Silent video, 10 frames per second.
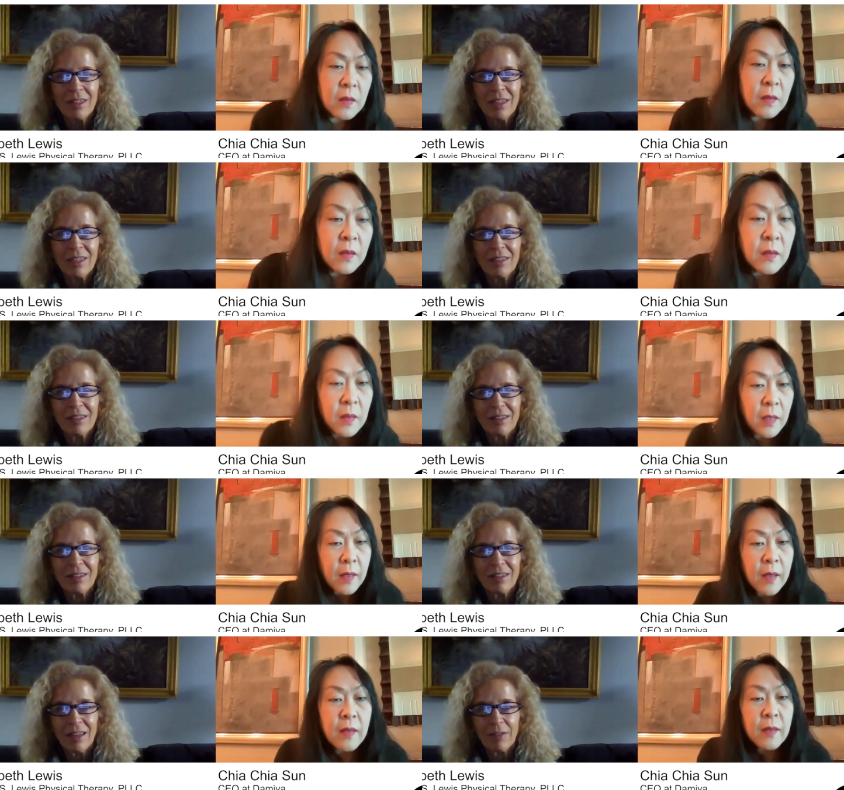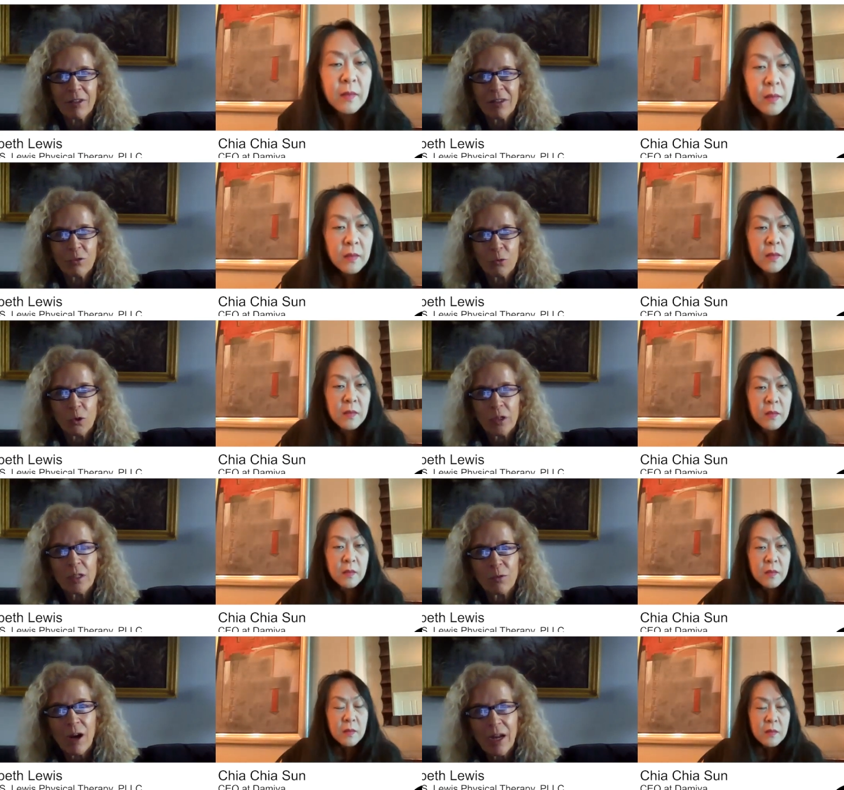Speaker 1: that, yeah. that it's working
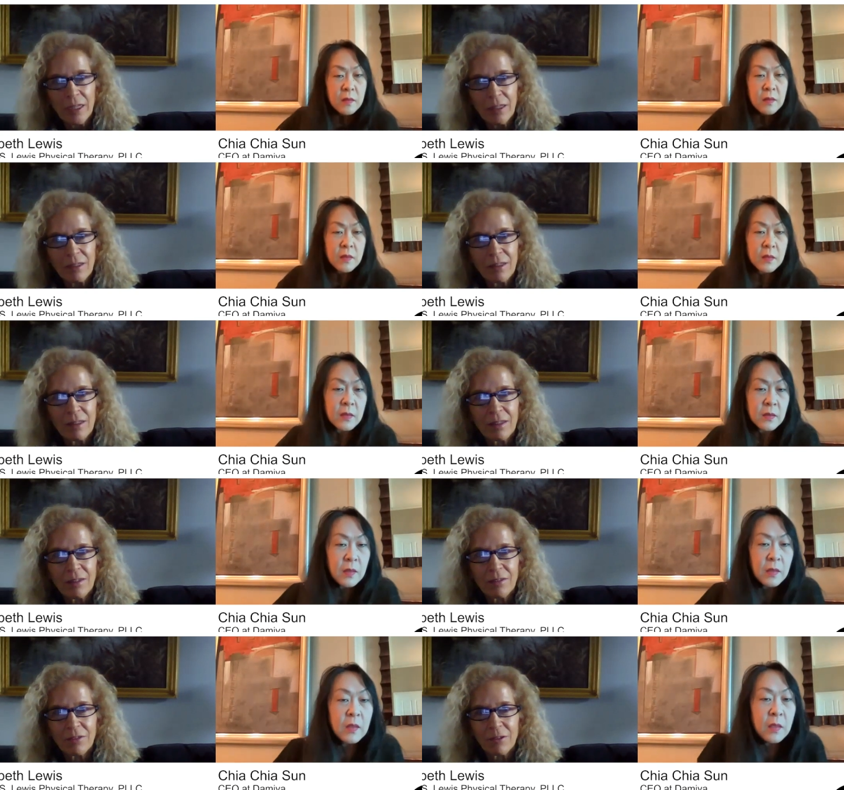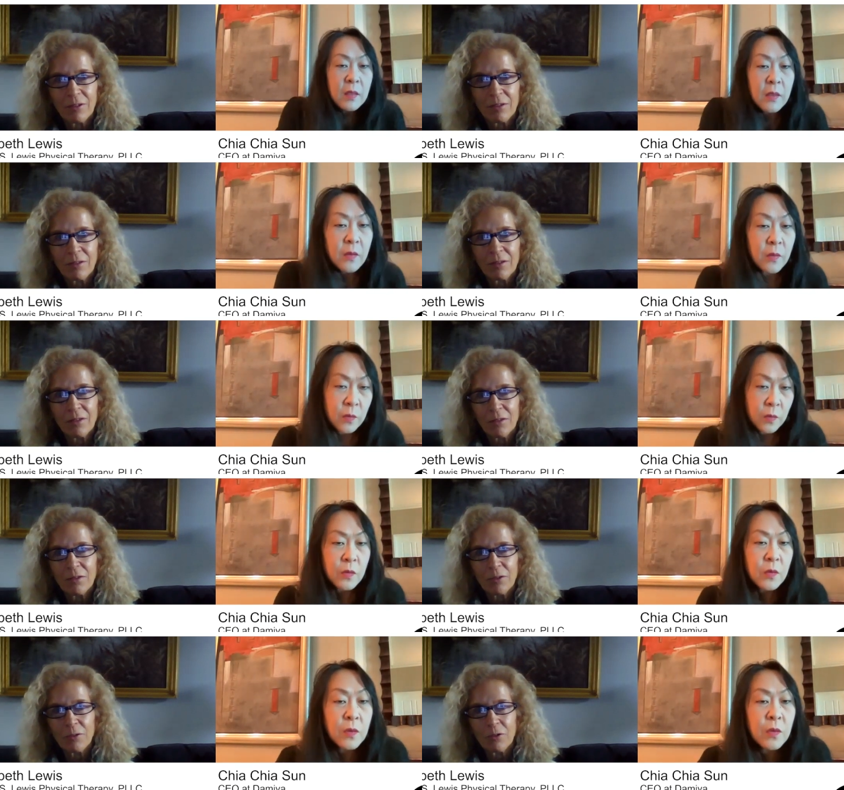right for
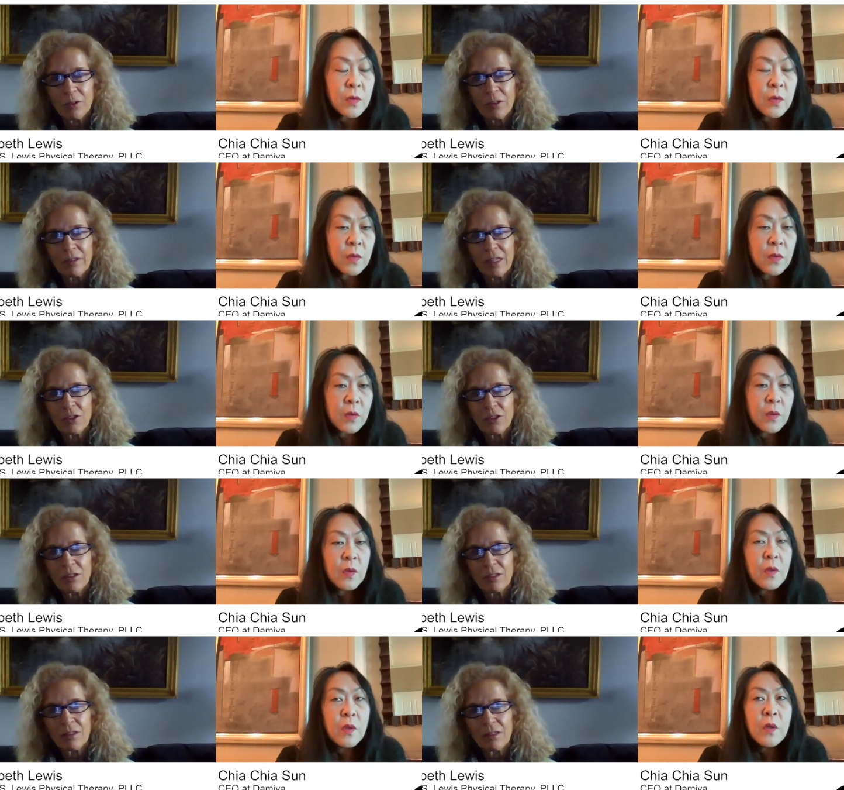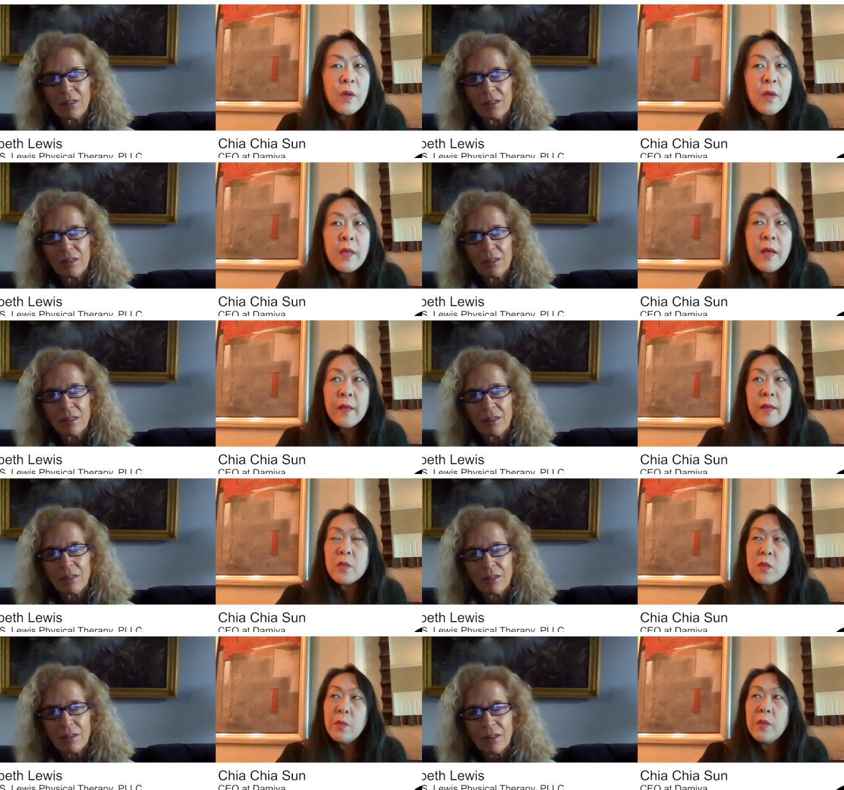for fertilization. Yeah,
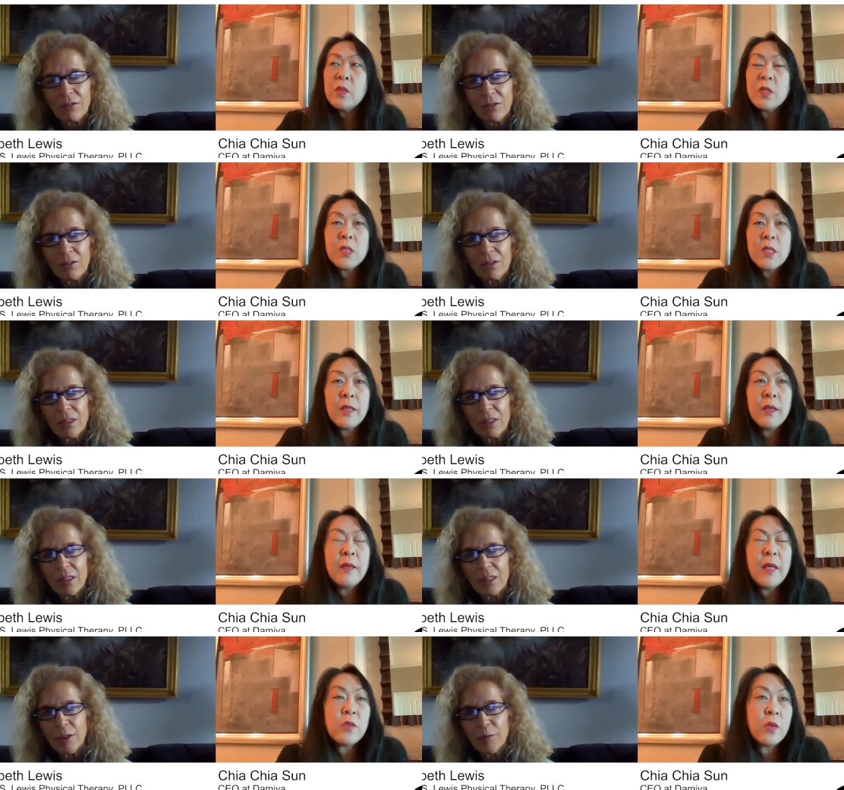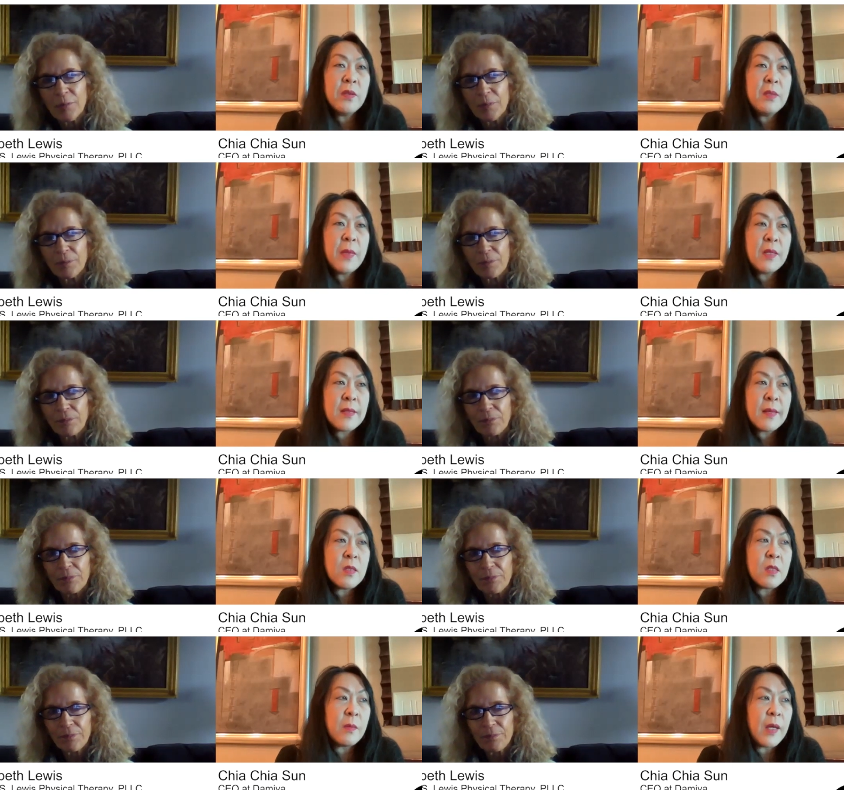
Speaker 2: that's so interesting. And that totally makes
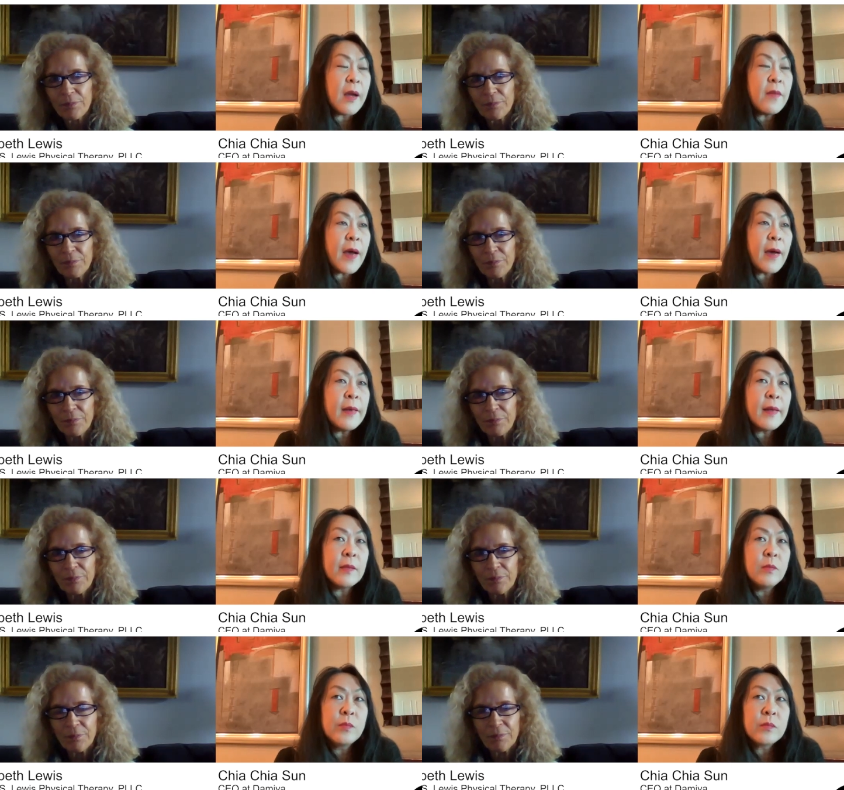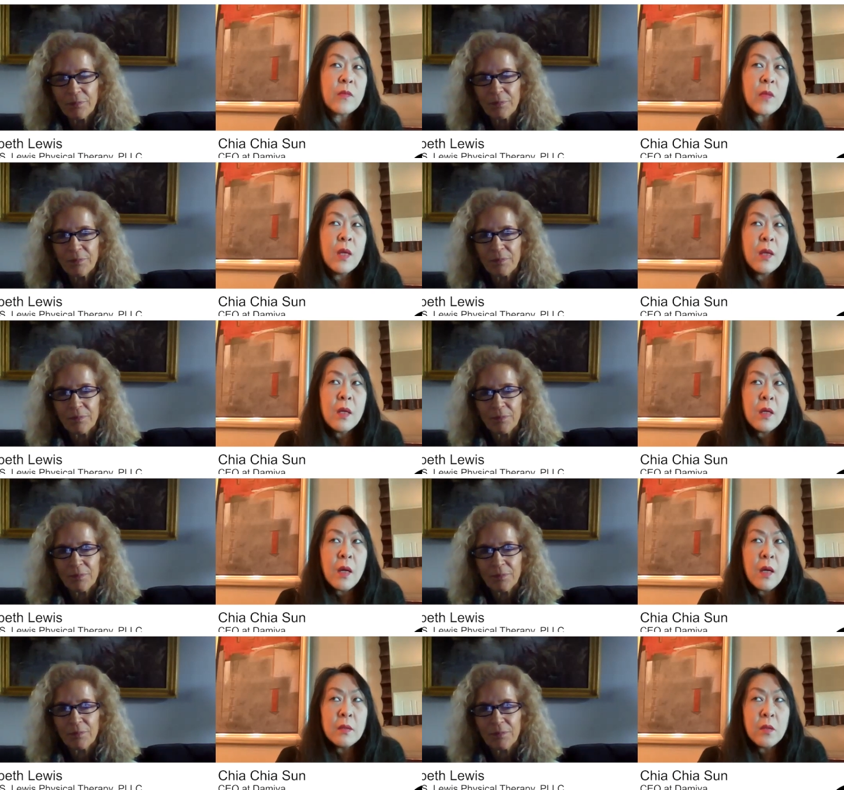sense to me. I've had um
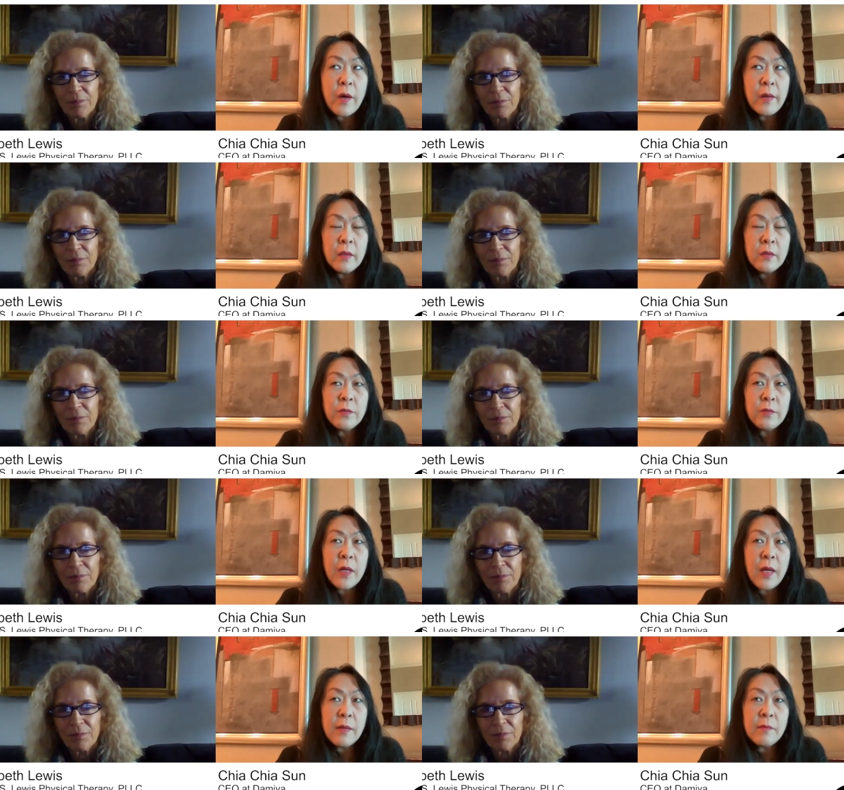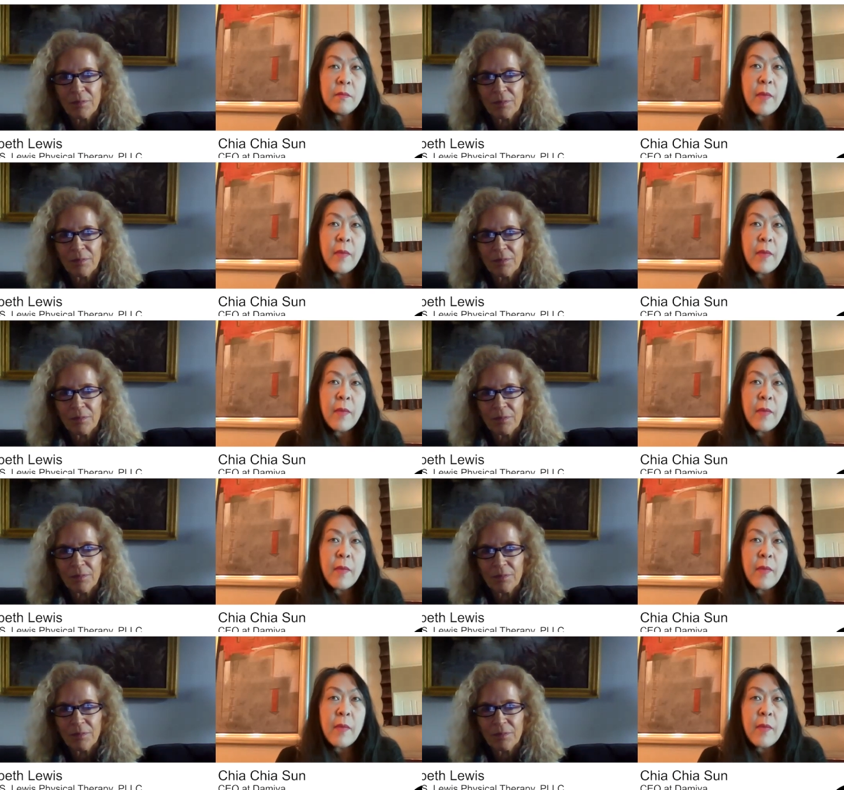a lot of um,